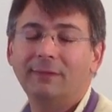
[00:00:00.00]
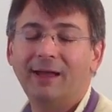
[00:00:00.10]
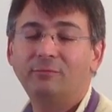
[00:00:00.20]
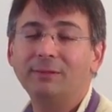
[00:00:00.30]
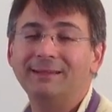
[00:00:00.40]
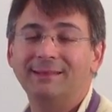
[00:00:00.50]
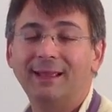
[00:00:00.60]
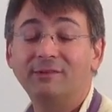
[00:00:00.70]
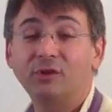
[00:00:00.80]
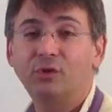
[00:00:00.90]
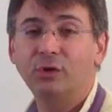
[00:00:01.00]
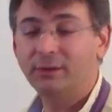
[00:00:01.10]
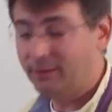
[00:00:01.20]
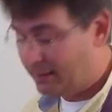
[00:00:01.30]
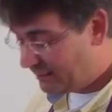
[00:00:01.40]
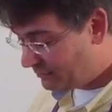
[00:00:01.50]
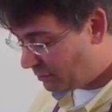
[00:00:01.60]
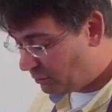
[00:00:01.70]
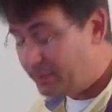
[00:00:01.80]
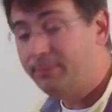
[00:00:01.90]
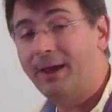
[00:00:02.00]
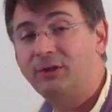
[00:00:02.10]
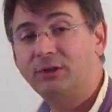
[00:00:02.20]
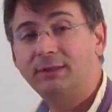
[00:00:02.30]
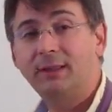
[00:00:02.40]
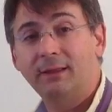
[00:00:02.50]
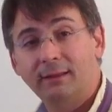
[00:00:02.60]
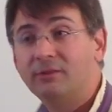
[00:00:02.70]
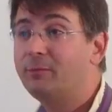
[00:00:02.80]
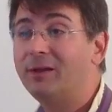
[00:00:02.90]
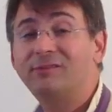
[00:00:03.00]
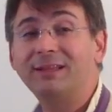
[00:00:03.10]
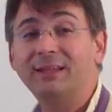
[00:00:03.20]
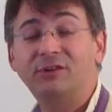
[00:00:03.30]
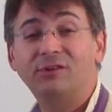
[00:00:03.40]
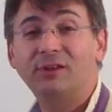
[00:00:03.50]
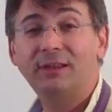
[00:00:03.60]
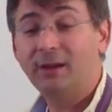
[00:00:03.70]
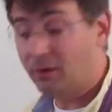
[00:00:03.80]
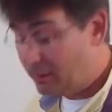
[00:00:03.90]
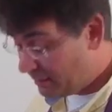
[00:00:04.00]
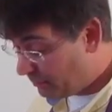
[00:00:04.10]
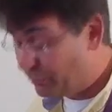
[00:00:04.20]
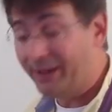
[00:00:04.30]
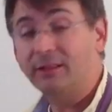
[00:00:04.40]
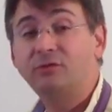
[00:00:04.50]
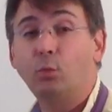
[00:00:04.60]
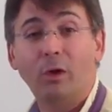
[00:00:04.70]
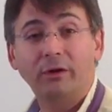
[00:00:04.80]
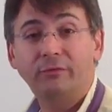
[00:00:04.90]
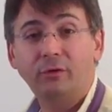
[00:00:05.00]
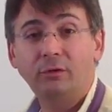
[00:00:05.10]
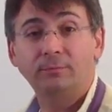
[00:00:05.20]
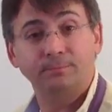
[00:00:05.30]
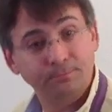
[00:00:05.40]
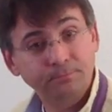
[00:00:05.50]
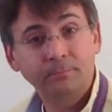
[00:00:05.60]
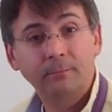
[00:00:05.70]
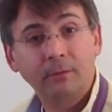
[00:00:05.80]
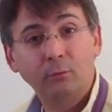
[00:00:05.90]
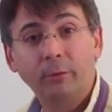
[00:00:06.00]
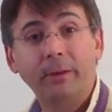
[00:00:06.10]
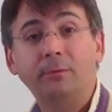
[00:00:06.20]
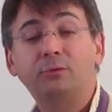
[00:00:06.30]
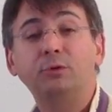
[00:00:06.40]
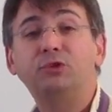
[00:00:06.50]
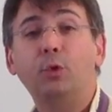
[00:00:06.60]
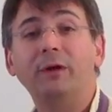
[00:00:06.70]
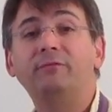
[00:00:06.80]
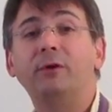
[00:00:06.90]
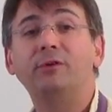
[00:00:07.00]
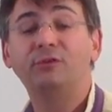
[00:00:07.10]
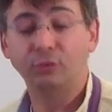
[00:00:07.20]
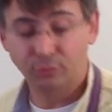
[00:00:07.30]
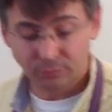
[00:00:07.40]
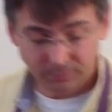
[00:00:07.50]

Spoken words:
as pleasing as it could. So be patient. It smells delicious in here. The bread looks wonderful. We'll be able to enjoy it very soon.